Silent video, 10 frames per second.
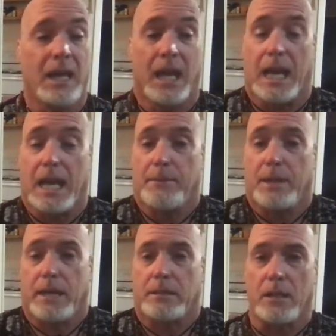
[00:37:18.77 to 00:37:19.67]
And I'm
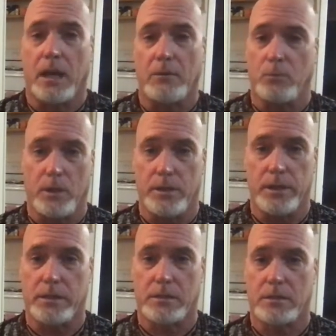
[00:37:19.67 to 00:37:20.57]
not done with
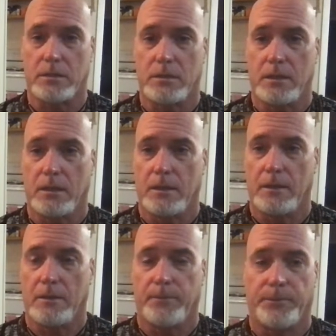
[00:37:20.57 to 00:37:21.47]
this
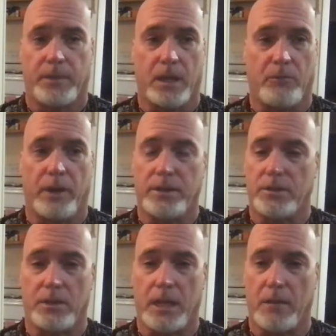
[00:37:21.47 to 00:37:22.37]

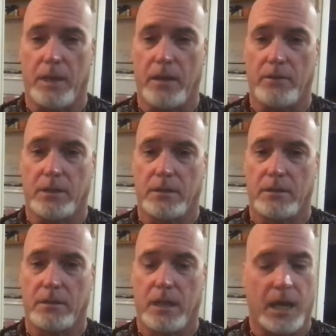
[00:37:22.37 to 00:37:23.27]
adventure that I'm having.
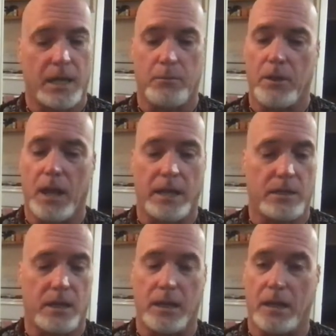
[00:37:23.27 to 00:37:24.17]
I am not
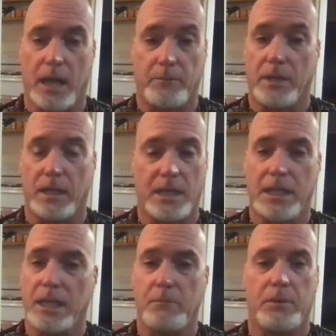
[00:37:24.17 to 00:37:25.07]
done. I'm going to
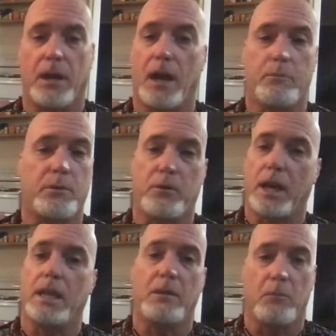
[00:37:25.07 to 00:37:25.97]
keep
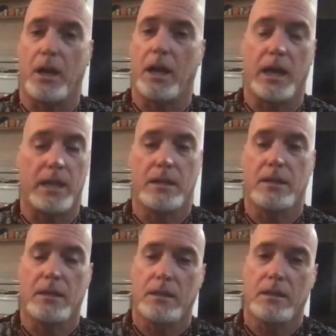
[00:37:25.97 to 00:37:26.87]
upgrading
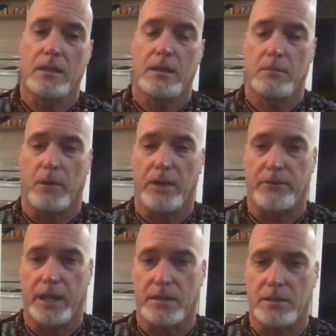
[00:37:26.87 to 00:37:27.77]
my
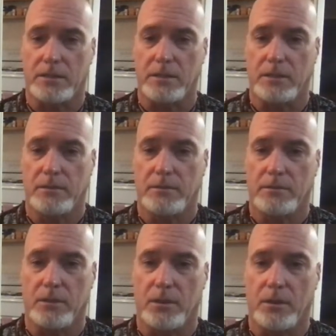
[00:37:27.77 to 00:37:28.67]
fantasy,
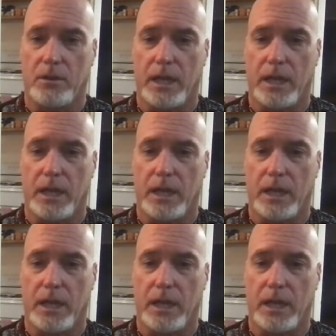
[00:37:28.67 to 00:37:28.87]
you know.